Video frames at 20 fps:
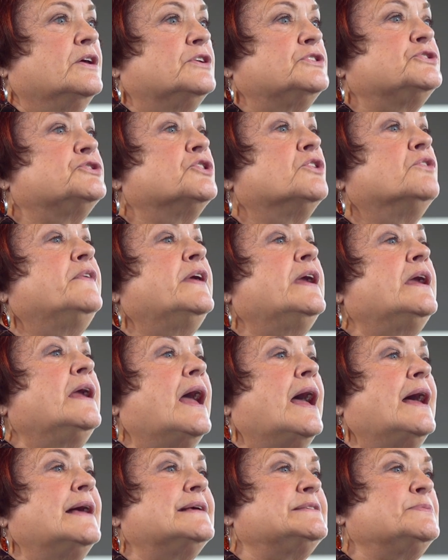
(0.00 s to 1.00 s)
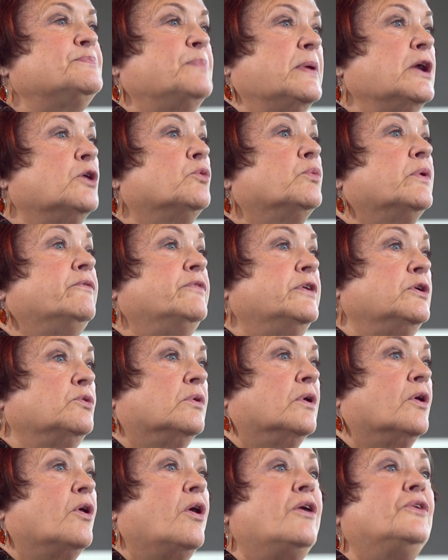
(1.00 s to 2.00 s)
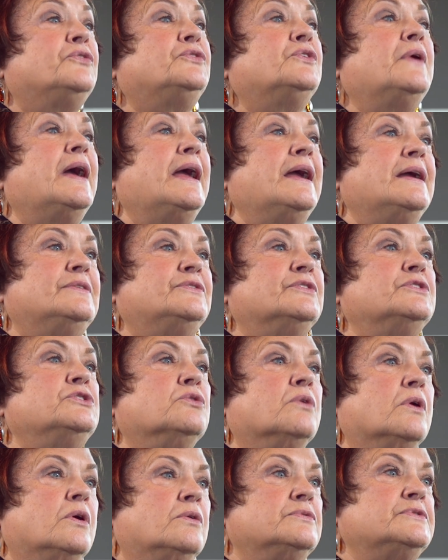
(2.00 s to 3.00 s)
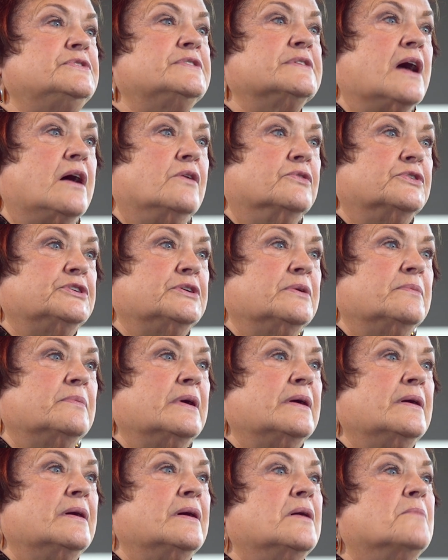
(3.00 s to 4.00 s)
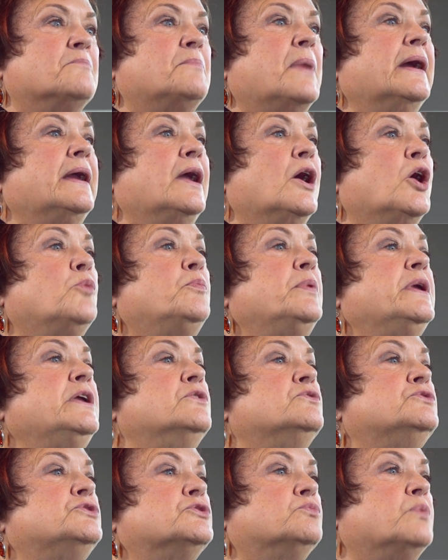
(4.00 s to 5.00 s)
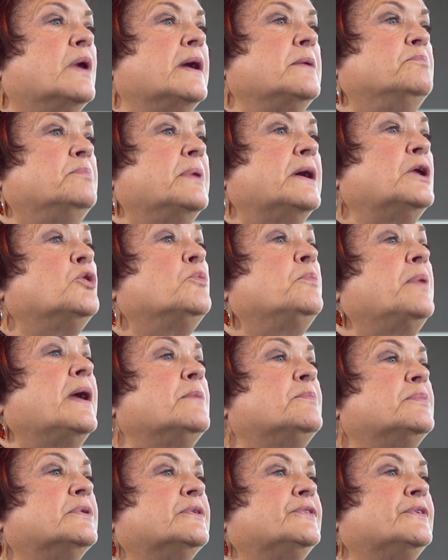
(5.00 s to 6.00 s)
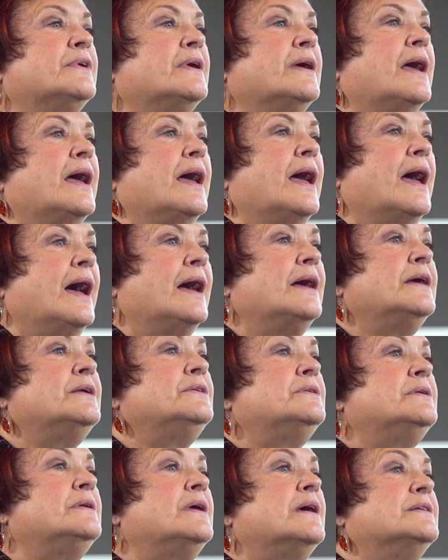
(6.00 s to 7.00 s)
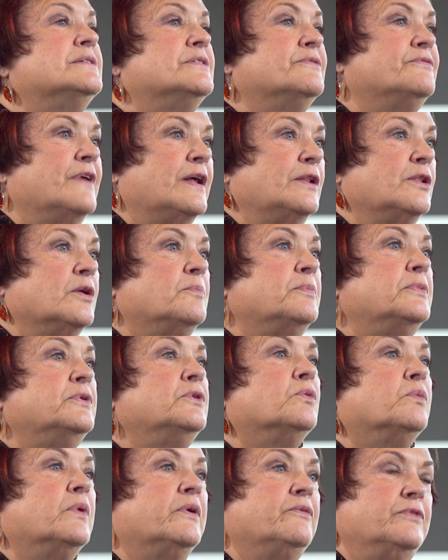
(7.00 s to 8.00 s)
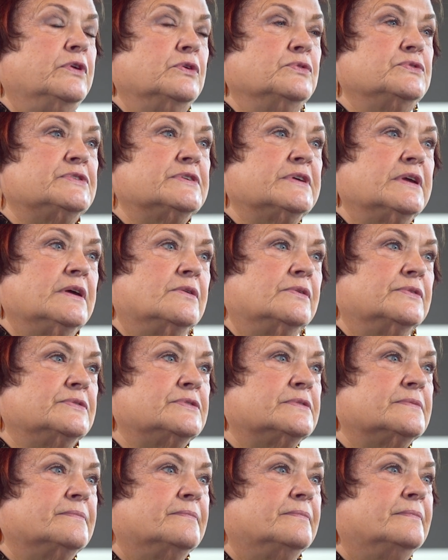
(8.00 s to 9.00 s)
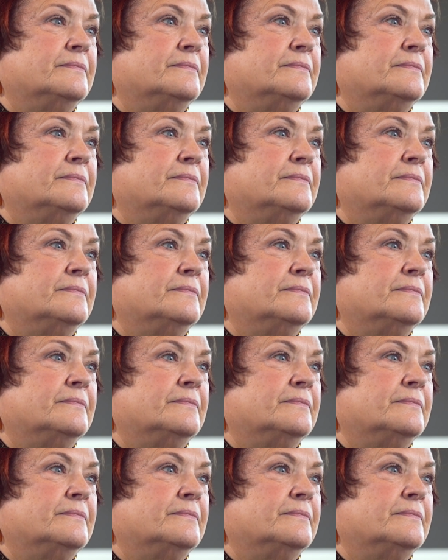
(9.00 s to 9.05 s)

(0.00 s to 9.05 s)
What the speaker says: Serving as peer reviewer also aids in your own scholarship by helping to write better papers and develop your review skills.